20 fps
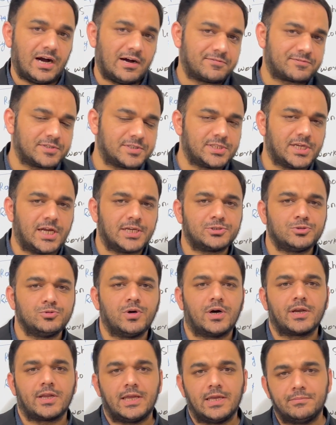After that, you
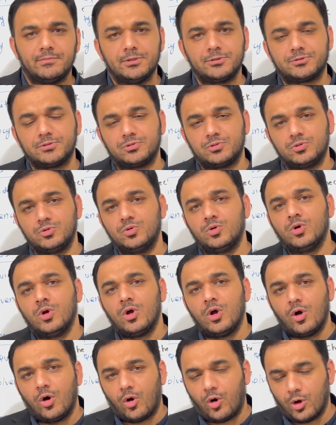are able to do
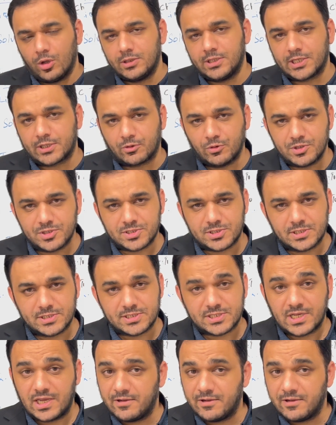all the questions.